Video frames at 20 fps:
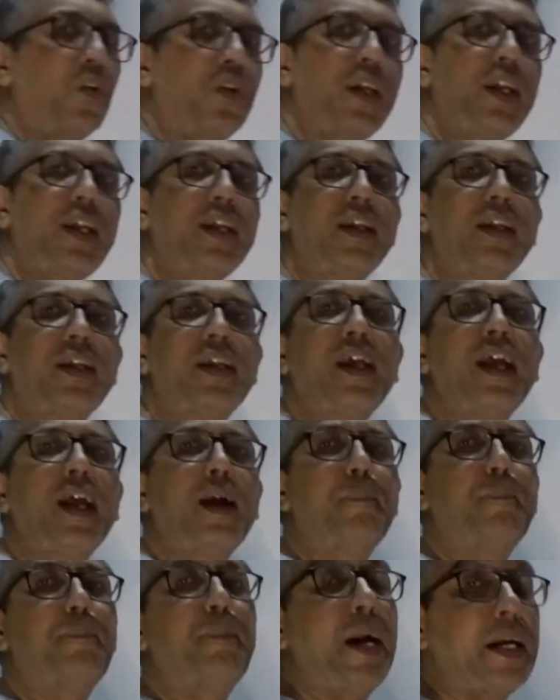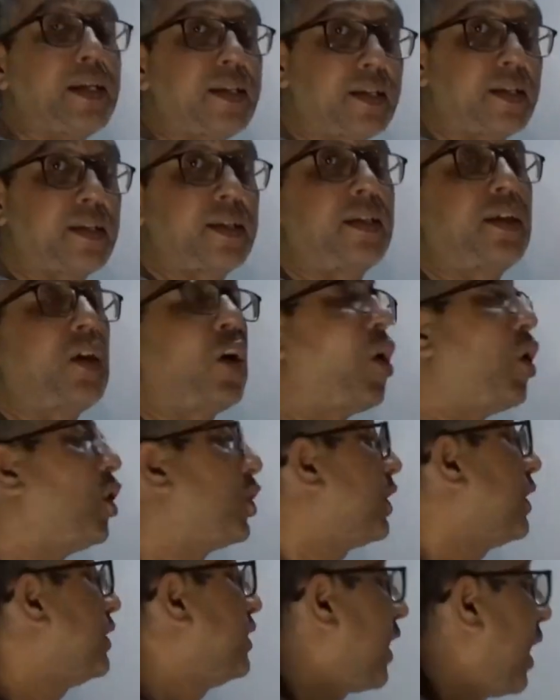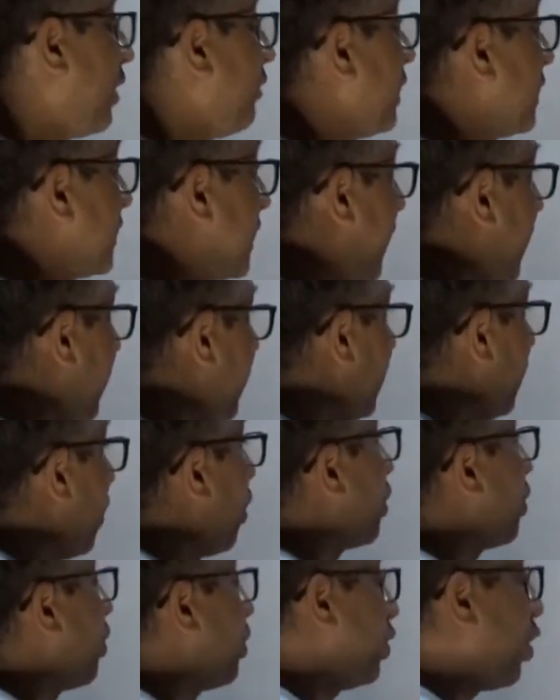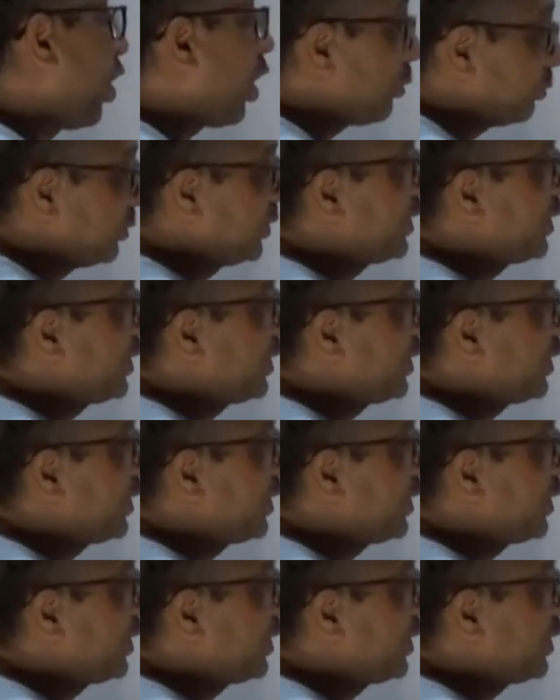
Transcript: Okay, but on the Java side or on the